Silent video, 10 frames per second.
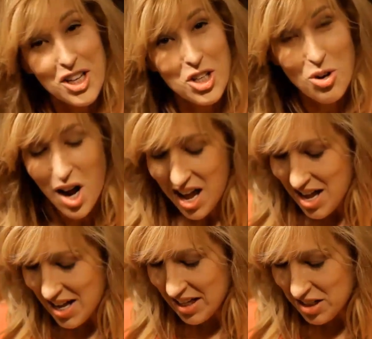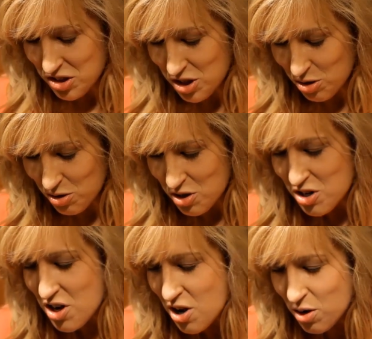your eyes, your
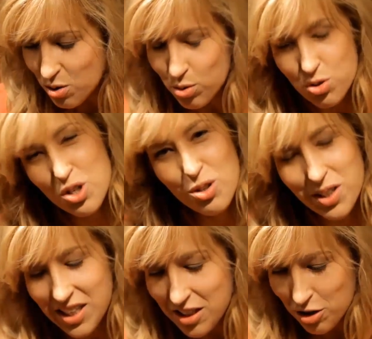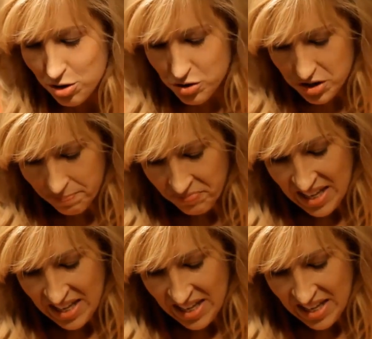nose, your ears.